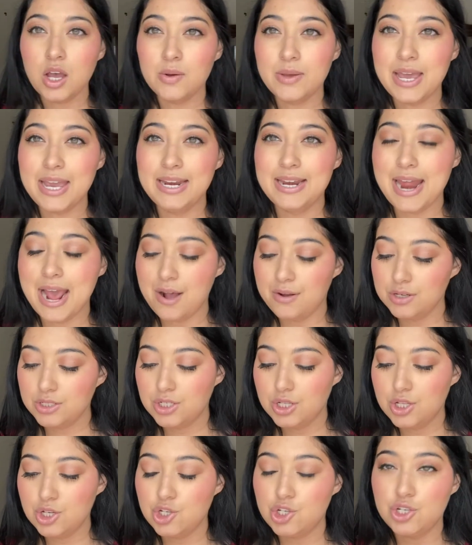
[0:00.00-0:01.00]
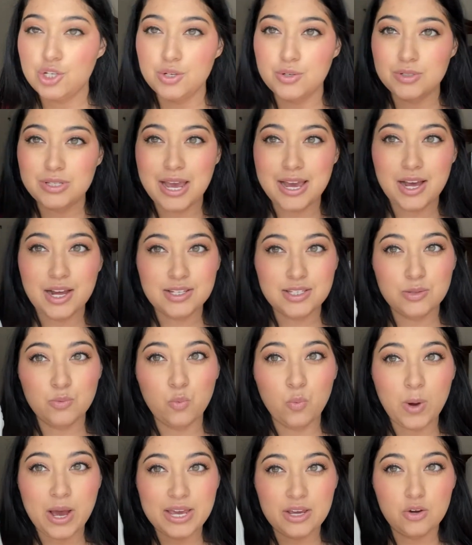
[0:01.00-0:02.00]
okay, now onto the shoes. I got
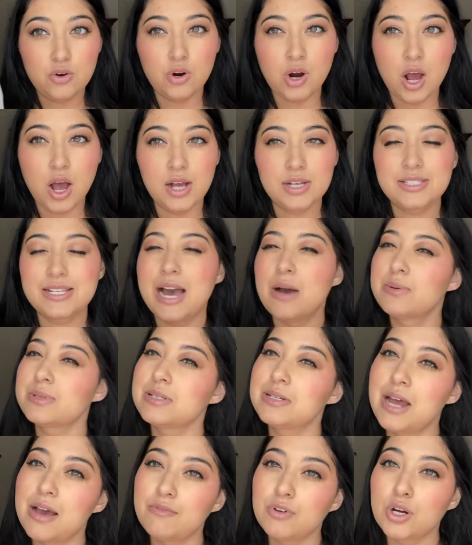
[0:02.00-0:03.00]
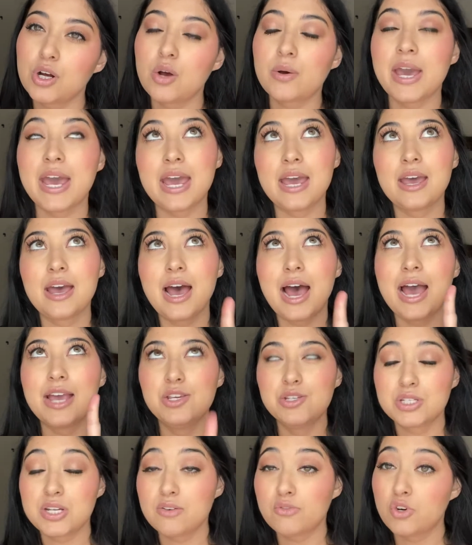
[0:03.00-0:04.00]
some white Crocs. I was never, okay, I
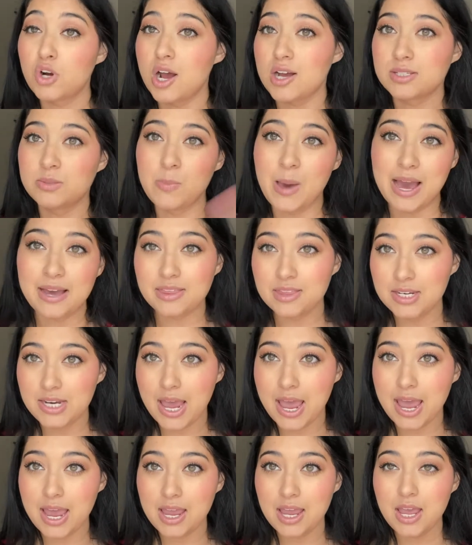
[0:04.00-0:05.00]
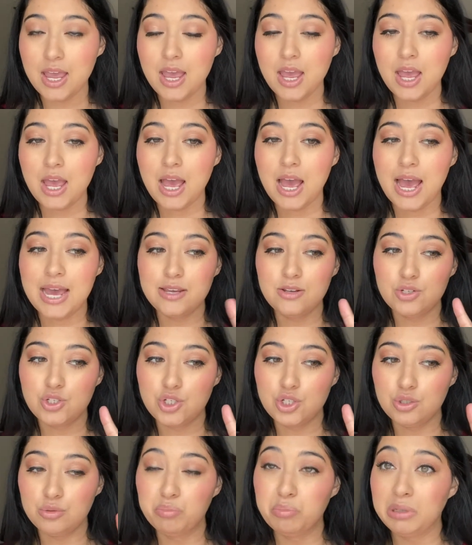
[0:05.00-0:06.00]
used to have Crocs back in the day. I used
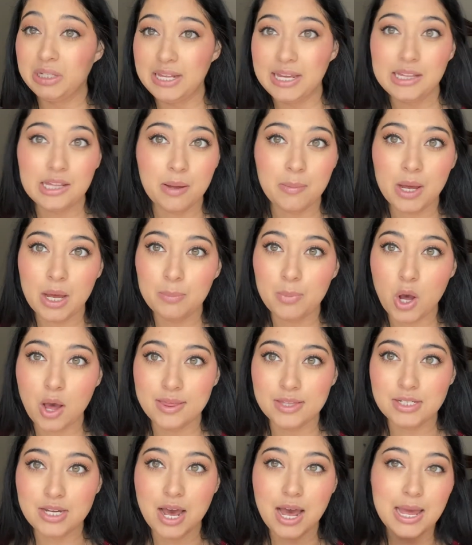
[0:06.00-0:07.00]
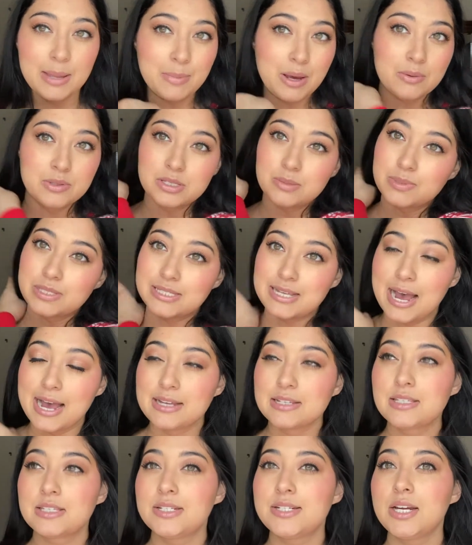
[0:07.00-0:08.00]
to bling them up all the time. I was
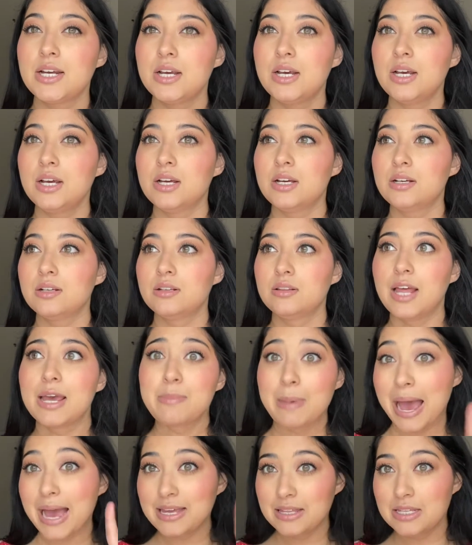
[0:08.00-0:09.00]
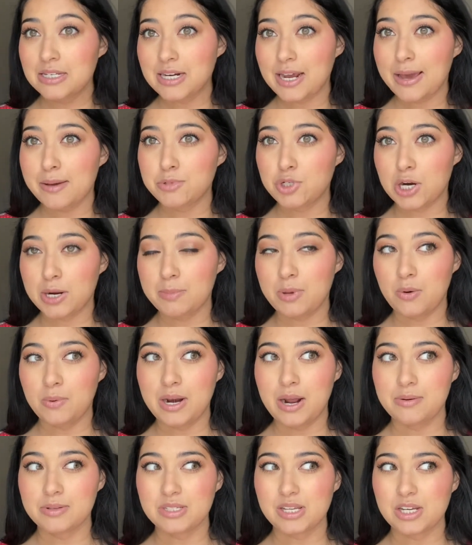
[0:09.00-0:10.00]
obsessed. Like back in the day, I'm talking about when
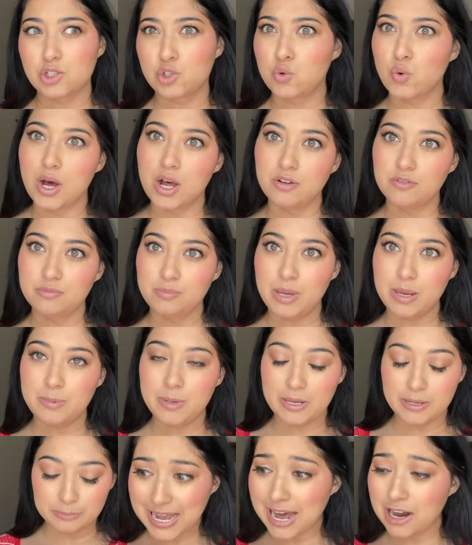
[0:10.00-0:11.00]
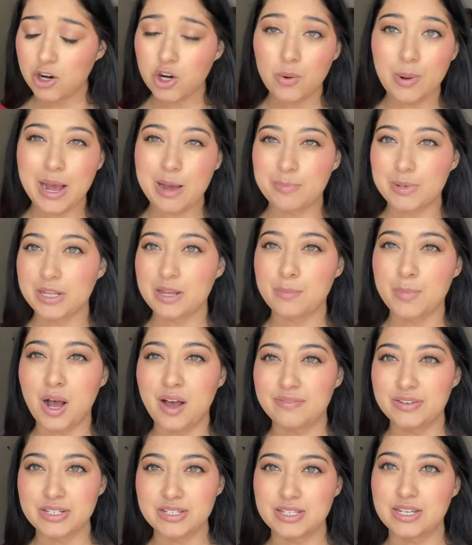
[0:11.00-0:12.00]
I was like 12 maybe. I don't know what happened to them.
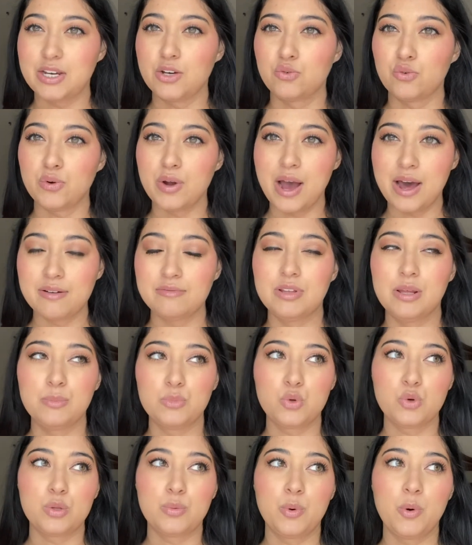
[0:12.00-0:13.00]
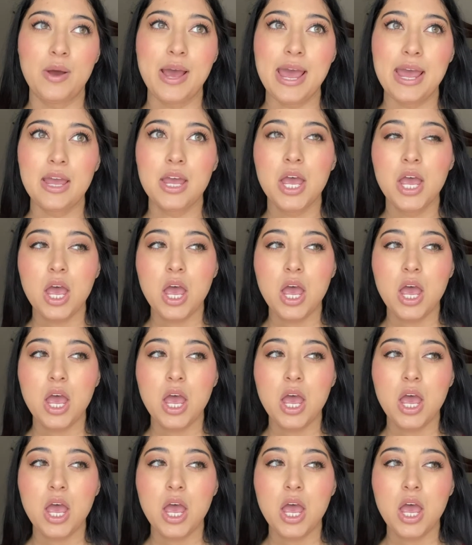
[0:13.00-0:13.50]
Obviously I grew out of them, threw them away.